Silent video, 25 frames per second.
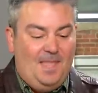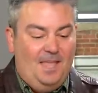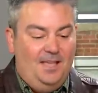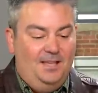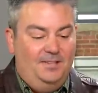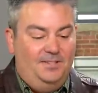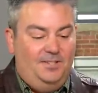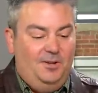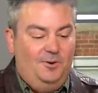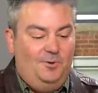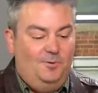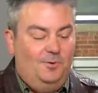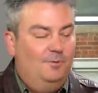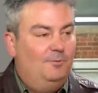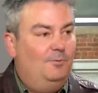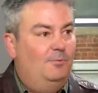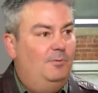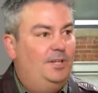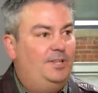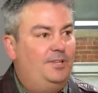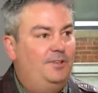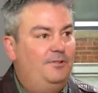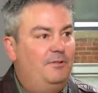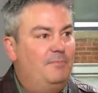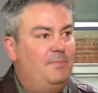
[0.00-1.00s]
So
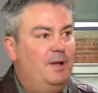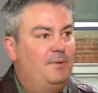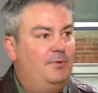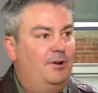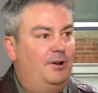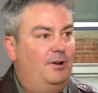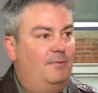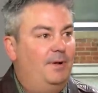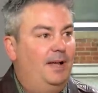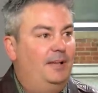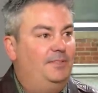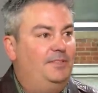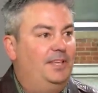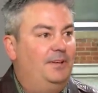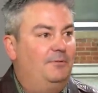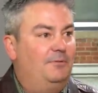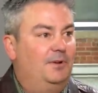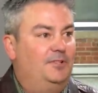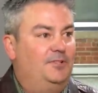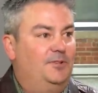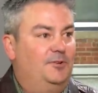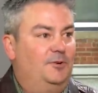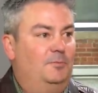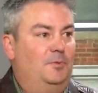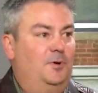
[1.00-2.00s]
what do you remember about the
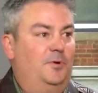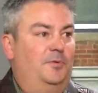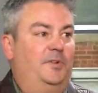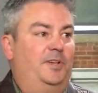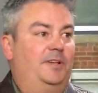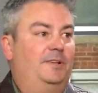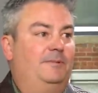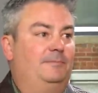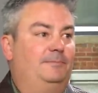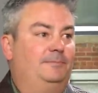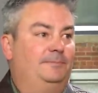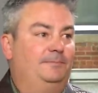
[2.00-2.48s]
original movie?